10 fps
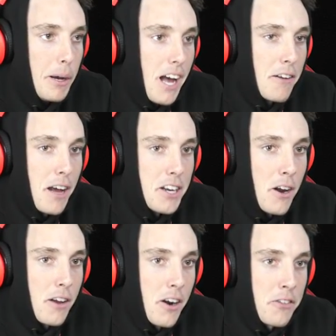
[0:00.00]
I, I,
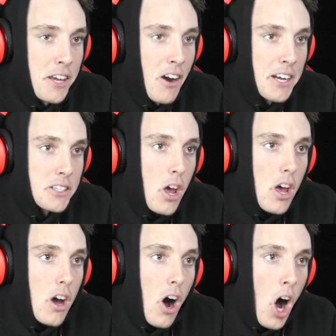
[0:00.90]
don't I don't think I can
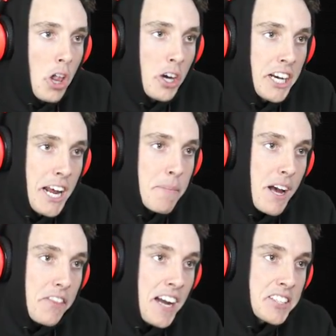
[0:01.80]
Oh look at him!
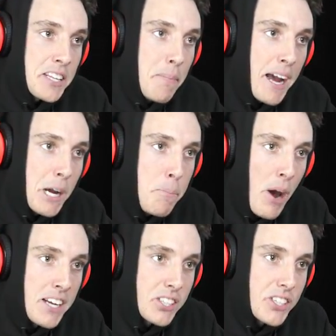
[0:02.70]
That's the mega
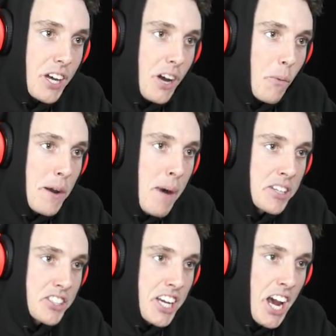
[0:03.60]
beast! We
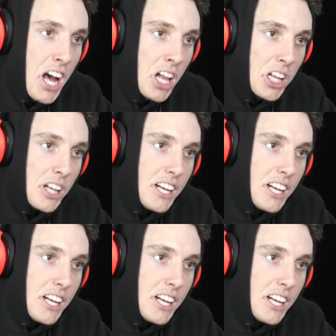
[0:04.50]
must kill!